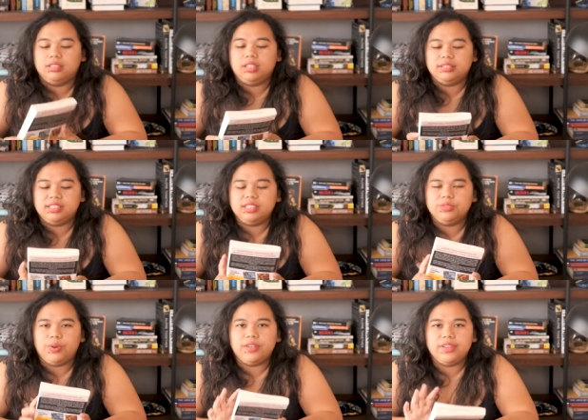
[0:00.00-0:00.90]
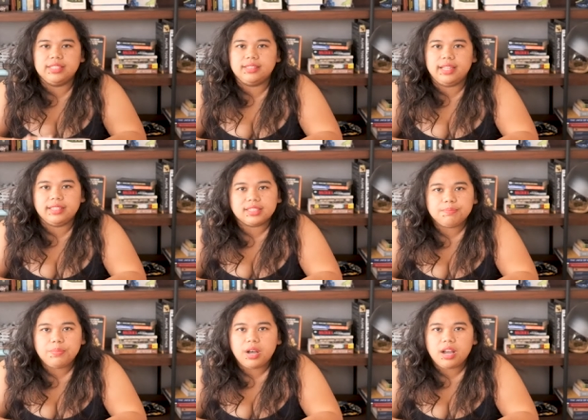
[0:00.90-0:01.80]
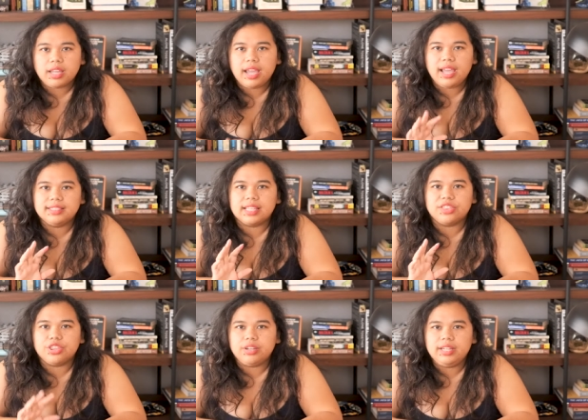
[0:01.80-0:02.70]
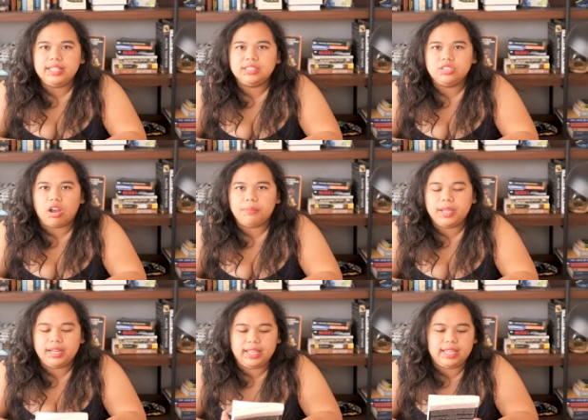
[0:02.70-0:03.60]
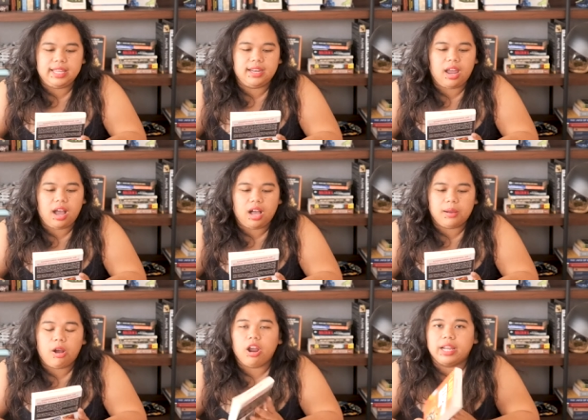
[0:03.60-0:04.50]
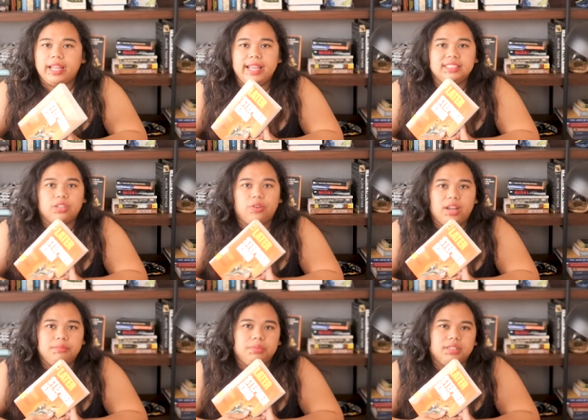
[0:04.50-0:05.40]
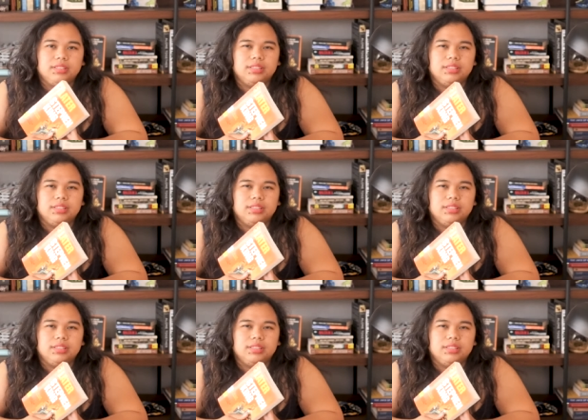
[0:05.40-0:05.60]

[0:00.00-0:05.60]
So this is one of his latest book. It's a third installment in a hard case crime book.